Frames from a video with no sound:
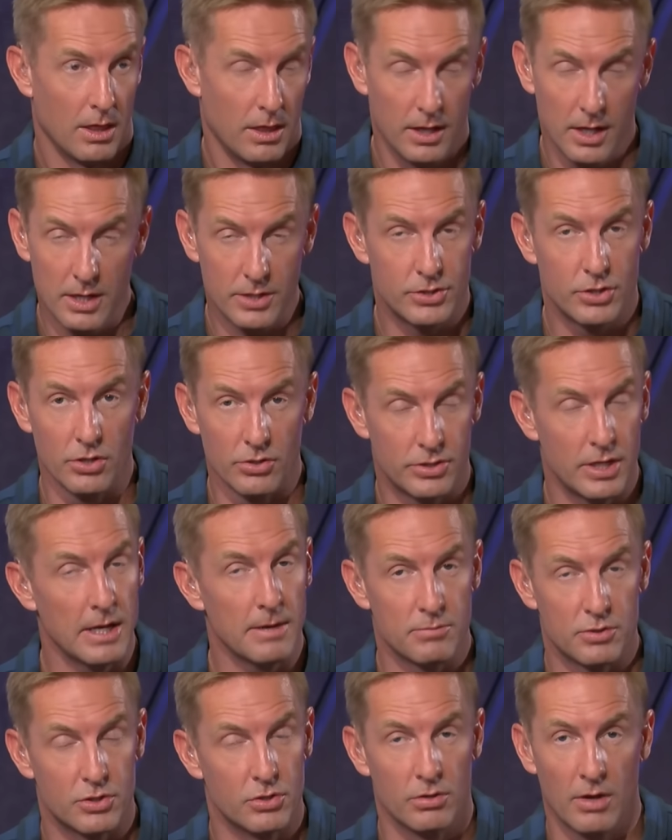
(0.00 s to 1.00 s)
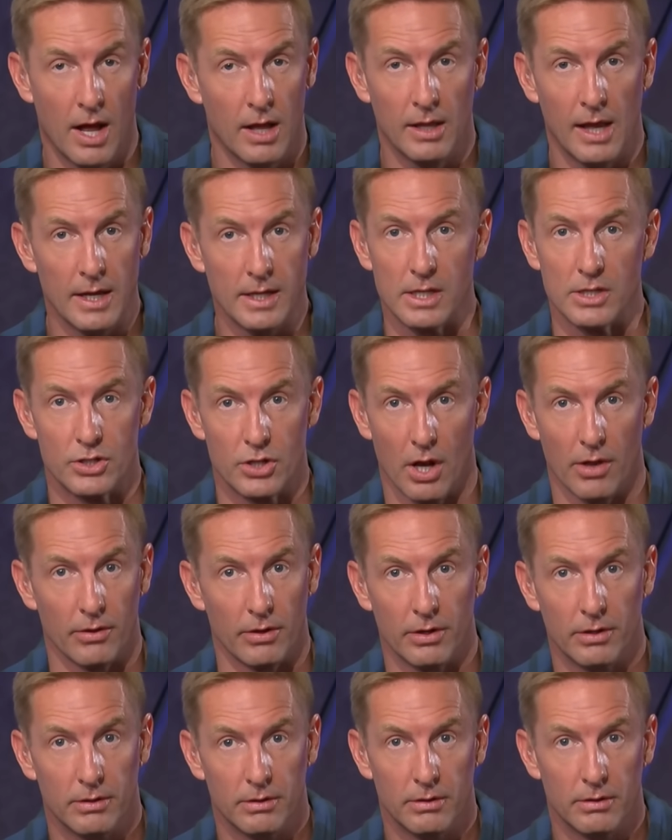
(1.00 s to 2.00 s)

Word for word: These two teams do not like each other.